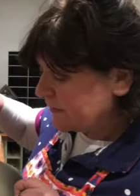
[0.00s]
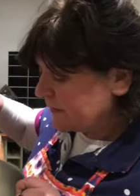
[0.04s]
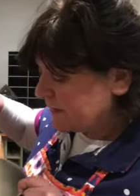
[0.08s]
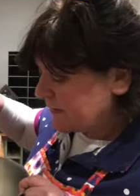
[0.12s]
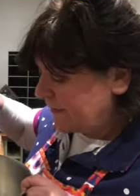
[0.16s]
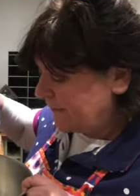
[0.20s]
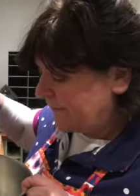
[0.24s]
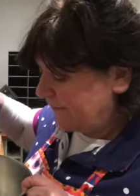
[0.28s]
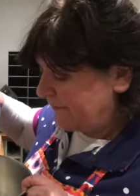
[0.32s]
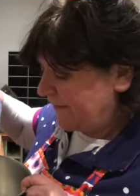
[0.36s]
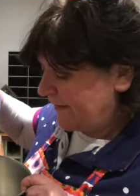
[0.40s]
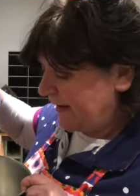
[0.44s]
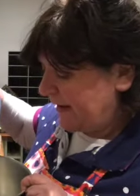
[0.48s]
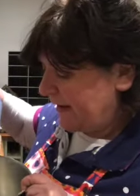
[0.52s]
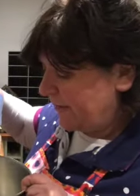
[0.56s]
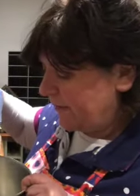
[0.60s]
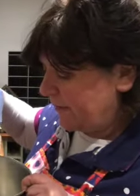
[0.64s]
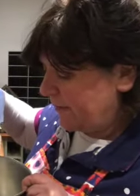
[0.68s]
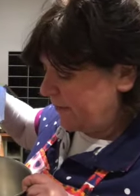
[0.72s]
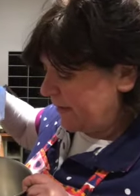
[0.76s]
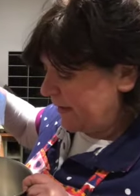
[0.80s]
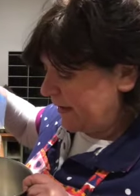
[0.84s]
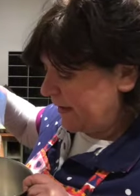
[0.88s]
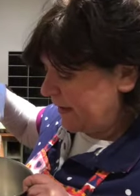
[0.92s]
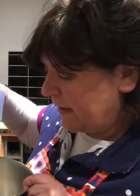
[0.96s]
some
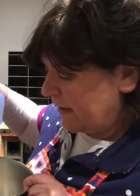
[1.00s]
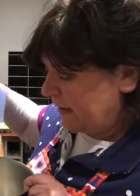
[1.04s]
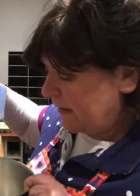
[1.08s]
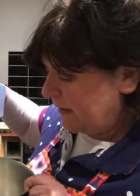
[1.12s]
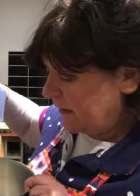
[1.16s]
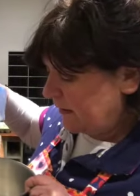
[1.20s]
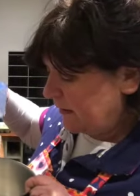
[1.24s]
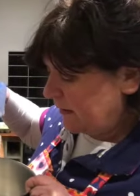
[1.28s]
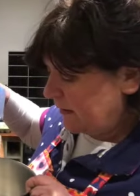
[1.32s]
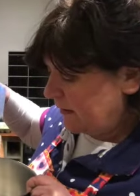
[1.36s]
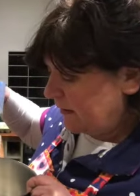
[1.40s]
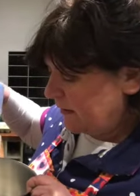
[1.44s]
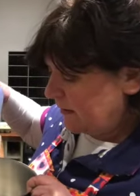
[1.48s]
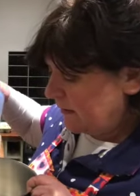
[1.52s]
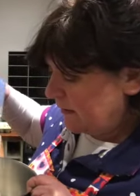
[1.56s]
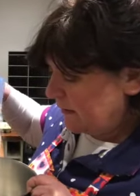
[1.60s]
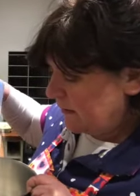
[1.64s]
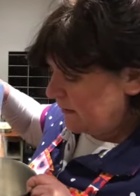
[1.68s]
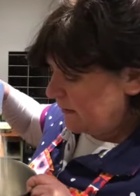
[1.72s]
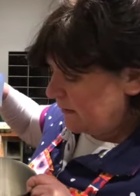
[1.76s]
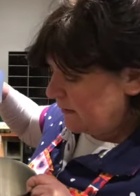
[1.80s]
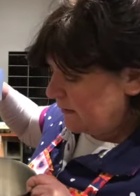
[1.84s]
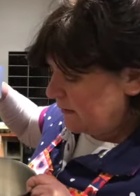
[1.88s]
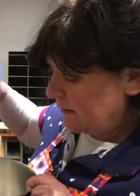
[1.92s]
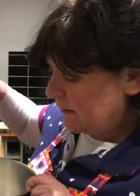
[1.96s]
flour in
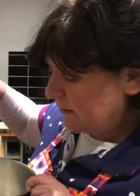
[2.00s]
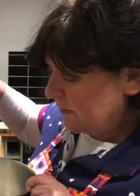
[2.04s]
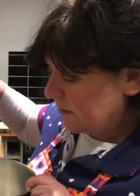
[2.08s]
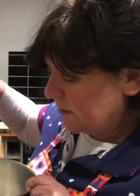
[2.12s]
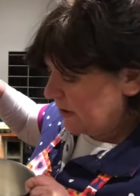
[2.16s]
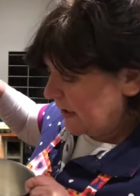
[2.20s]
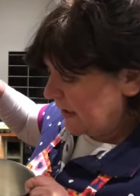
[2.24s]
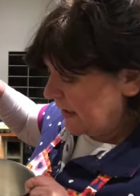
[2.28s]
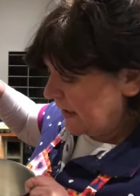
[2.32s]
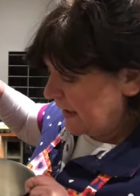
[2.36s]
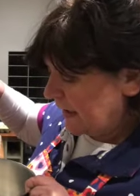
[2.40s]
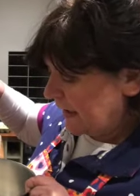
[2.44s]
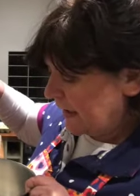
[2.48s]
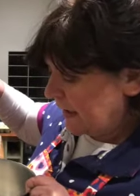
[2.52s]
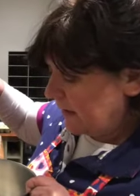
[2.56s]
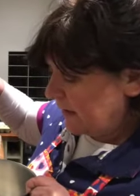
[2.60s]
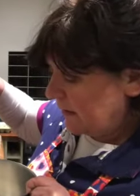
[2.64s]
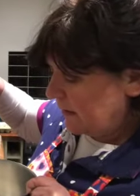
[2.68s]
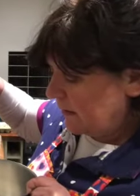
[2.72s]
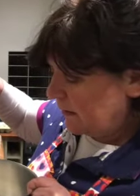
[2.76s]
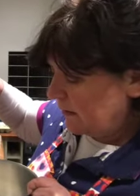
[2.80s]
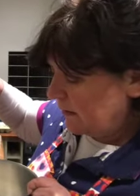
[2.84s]
gently.